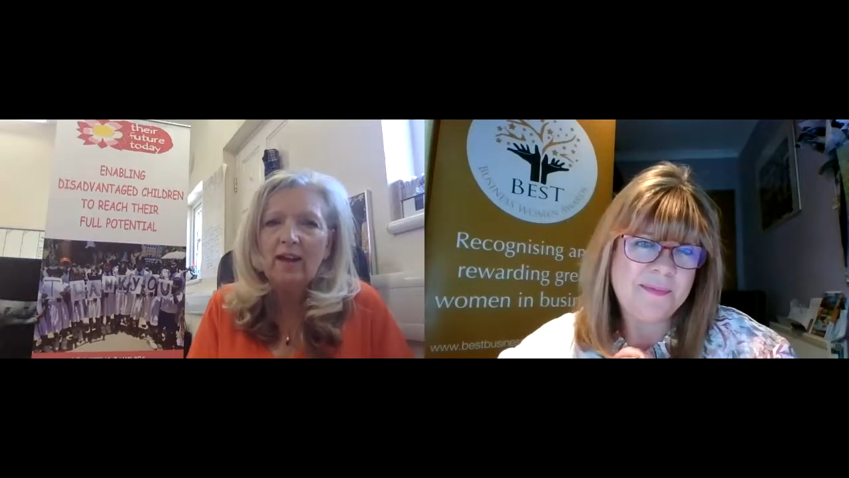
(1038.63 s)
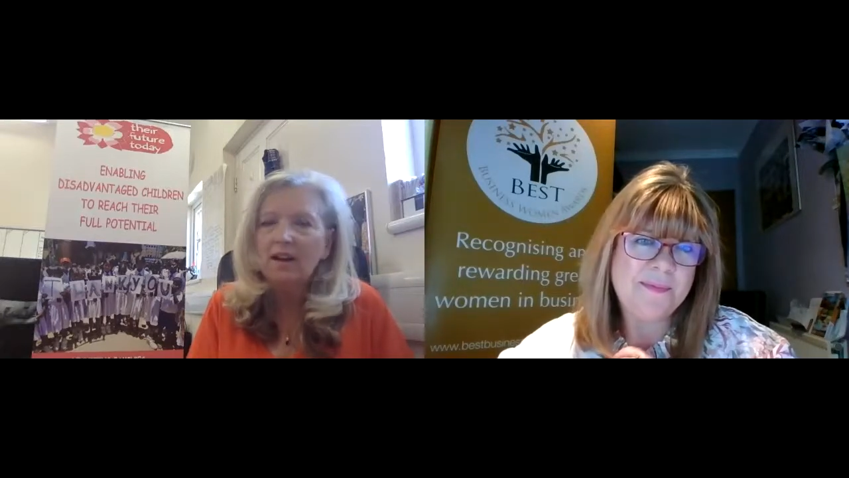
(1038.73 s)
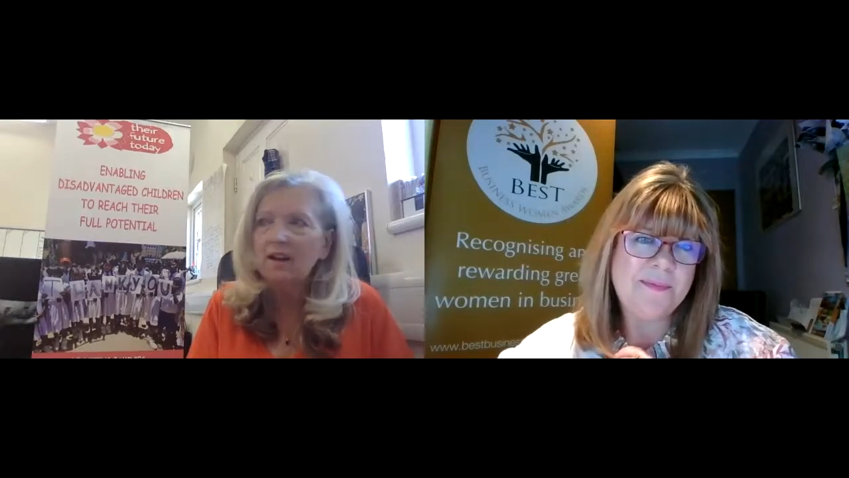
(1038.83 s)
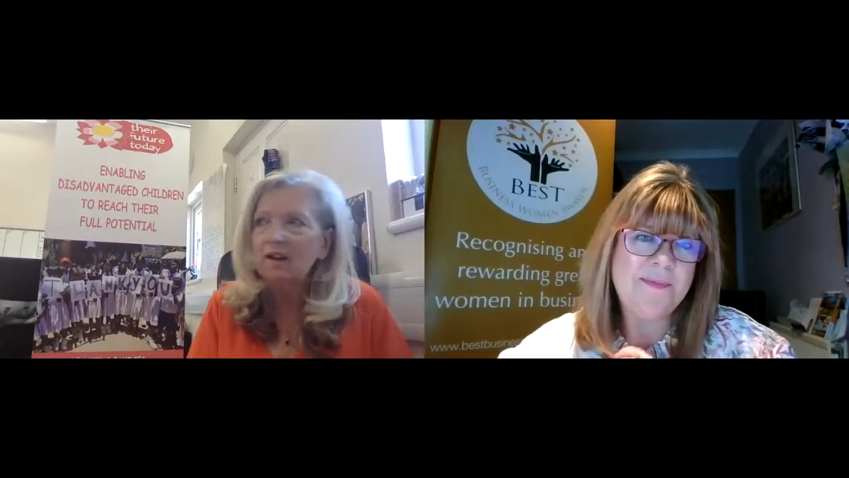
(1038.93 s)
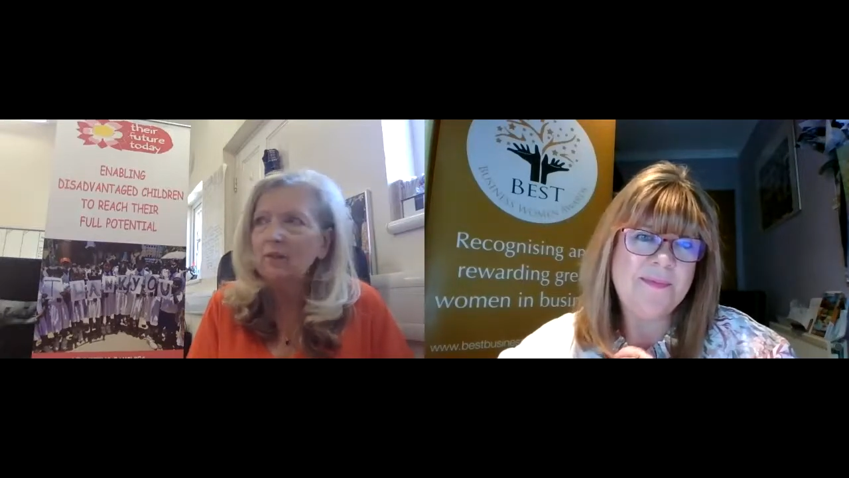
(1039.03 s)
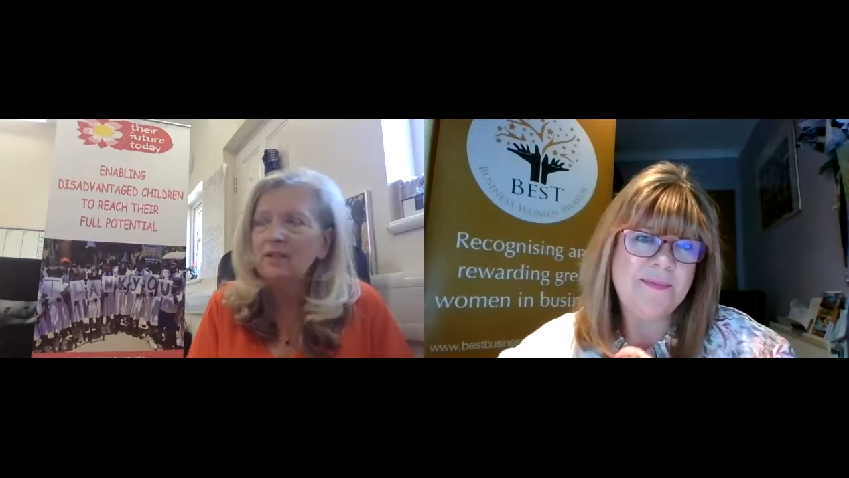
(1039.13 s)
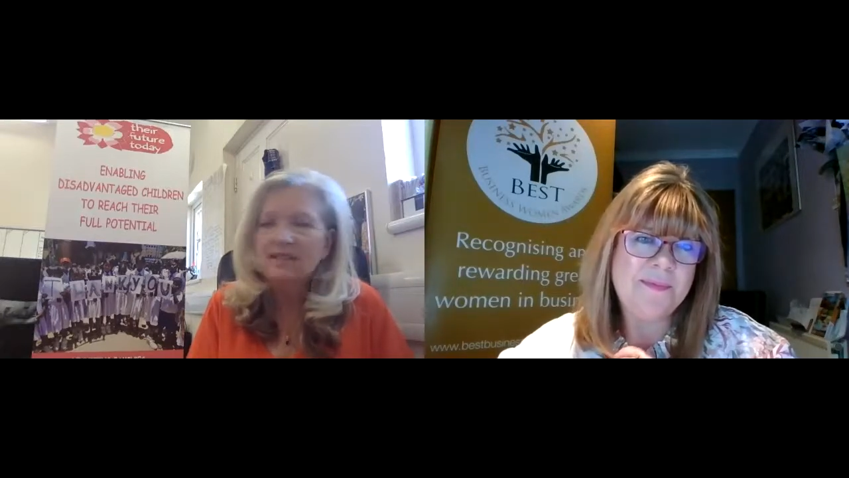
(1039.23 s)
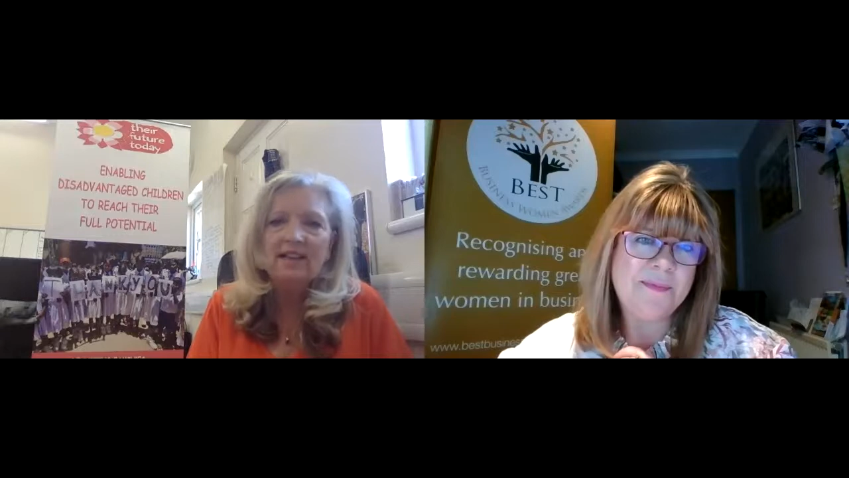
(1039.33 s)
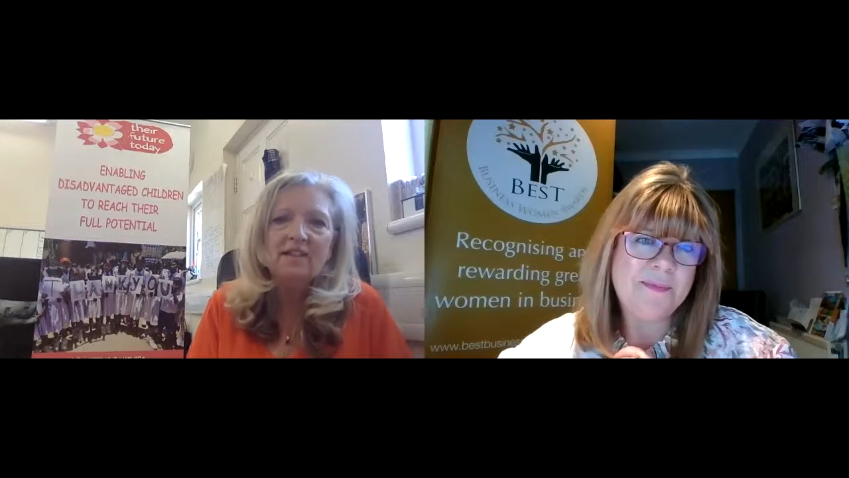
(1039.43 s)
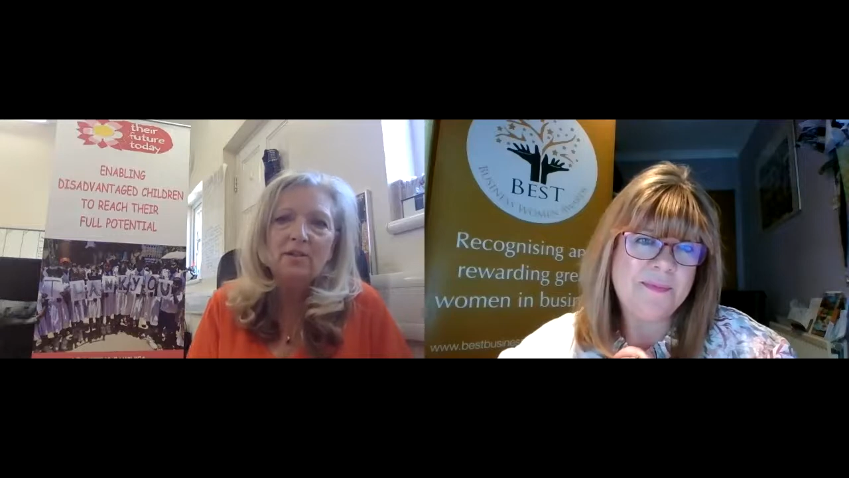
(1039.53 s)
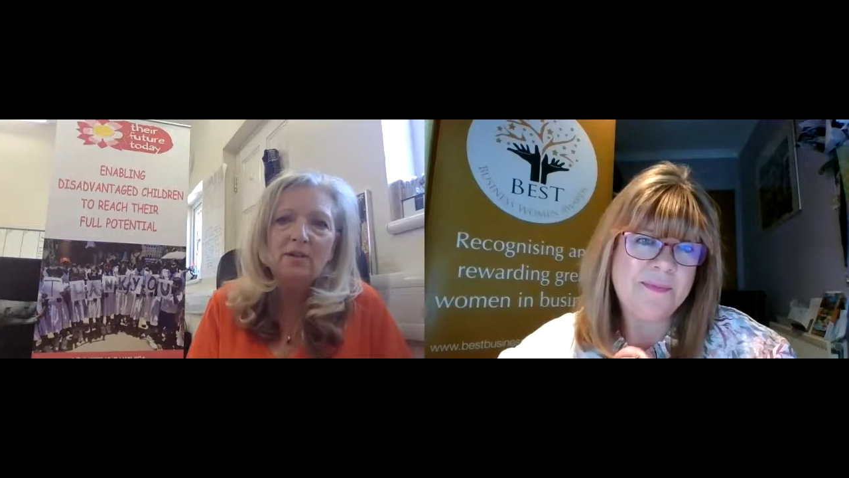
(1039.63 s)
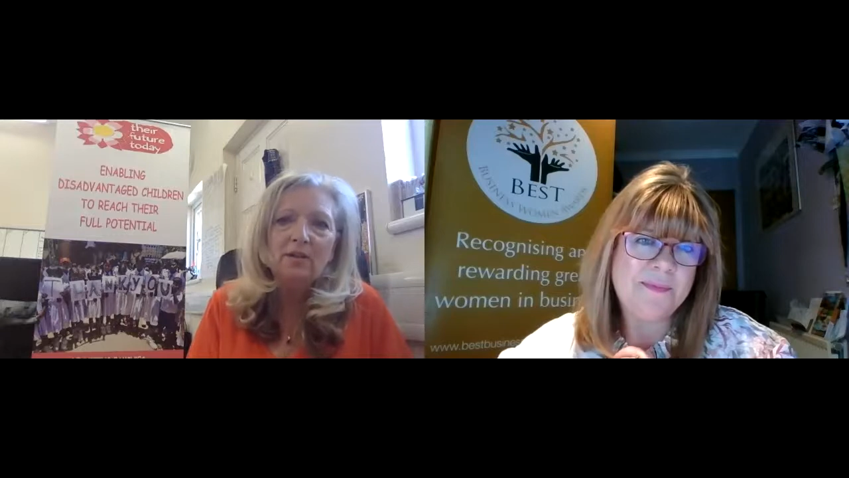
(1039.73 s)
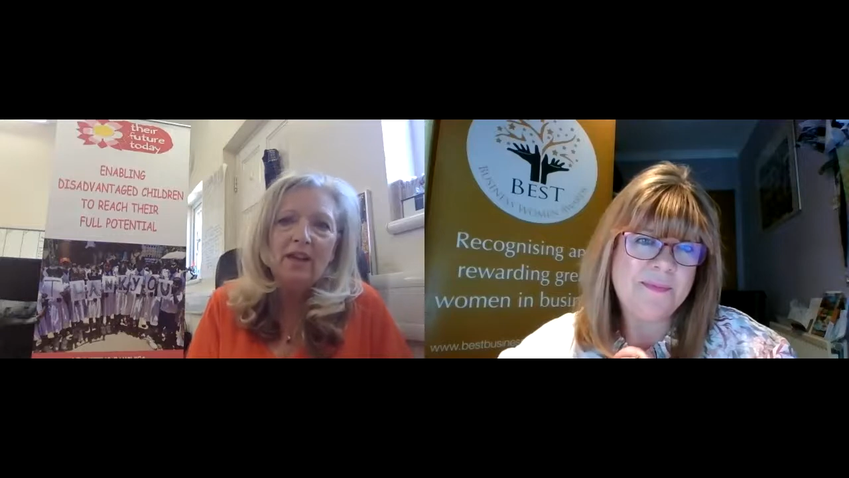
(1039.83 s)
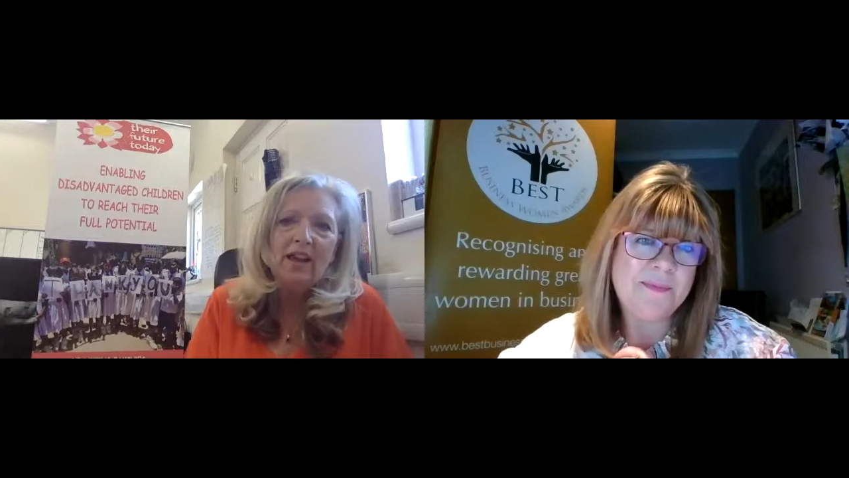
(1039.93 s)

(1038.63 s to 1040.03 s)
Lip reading: and I would say to